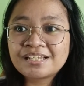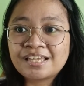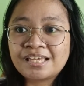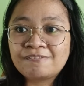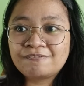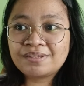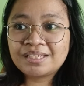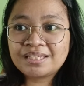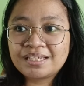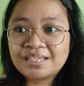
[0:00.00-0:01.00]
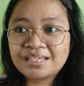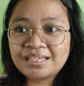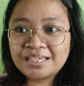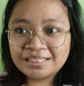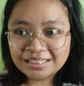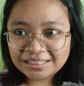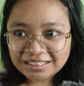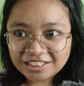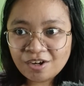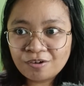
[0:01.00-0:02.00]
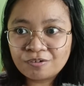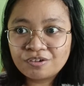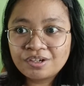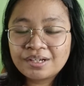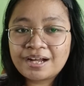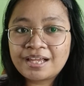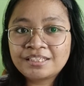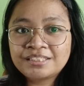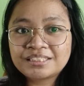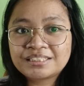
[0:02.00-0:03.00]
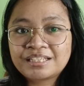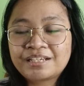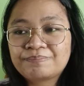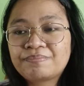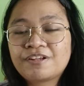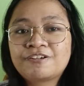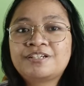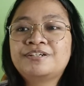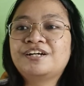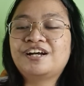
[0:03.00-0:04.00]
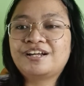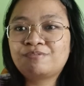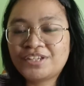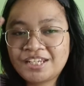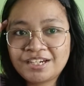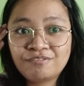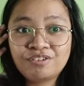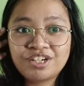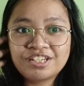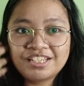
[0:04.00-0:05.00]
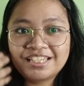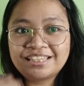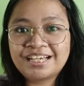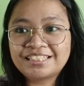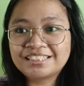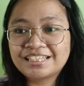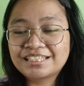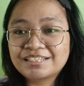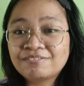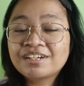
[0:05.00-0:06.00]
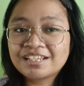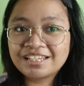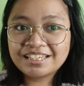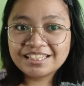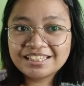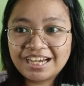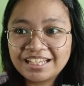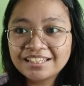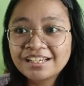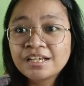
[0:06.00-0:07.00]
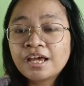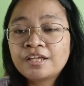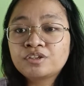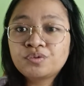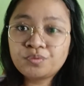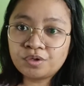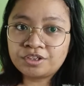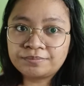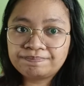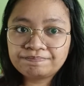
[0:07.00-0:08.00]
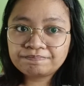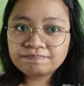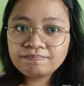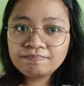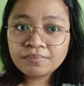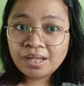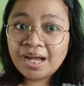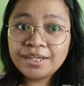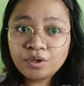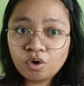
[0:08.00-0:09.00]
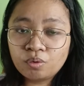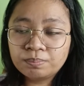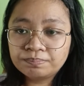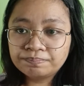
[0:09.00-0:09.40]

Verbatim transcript: if he just lets go, I just like, we really need that. And Kuon, I hope